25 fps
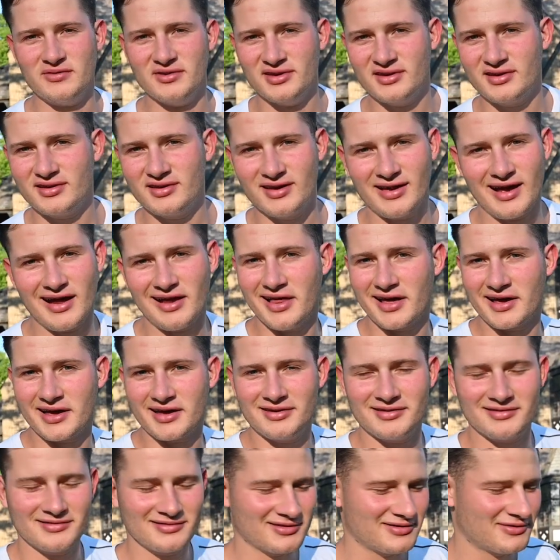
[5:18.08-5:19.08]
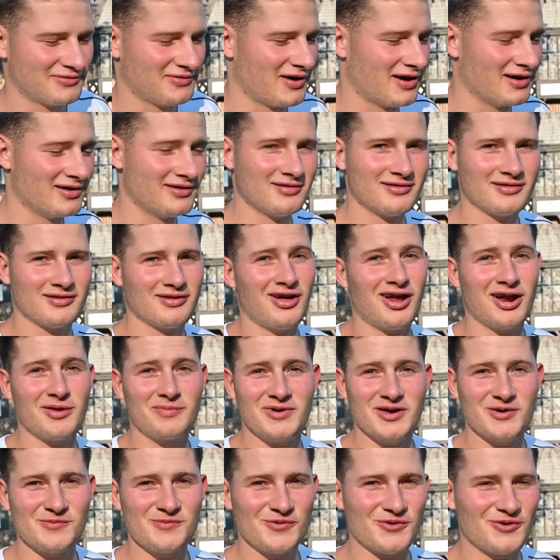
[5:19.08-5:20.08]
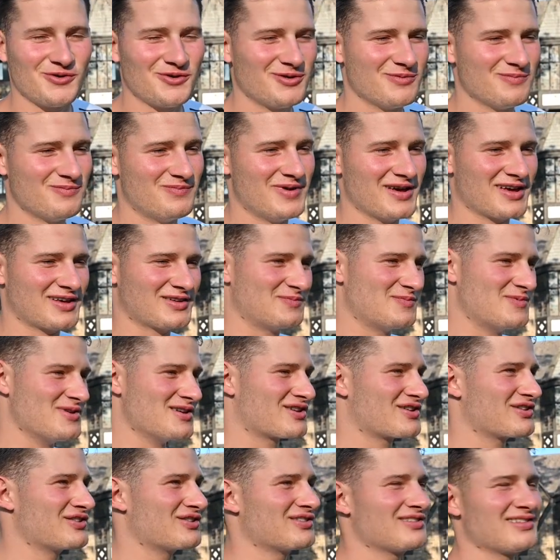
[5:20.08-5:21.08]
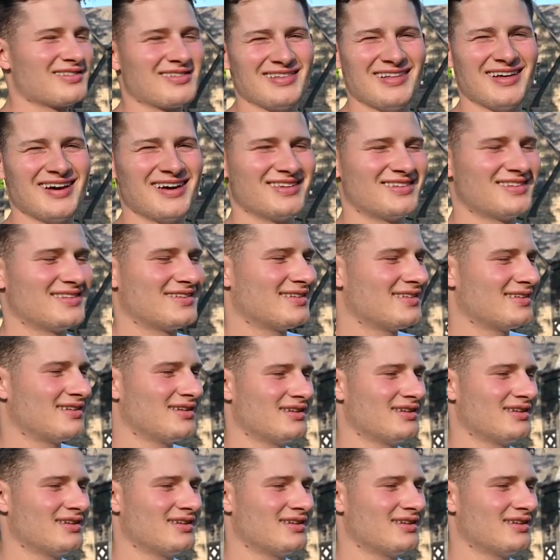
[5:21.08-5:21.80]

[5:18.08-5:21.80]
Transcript: I like it. It's fun. A lot of people, big speakers, lights.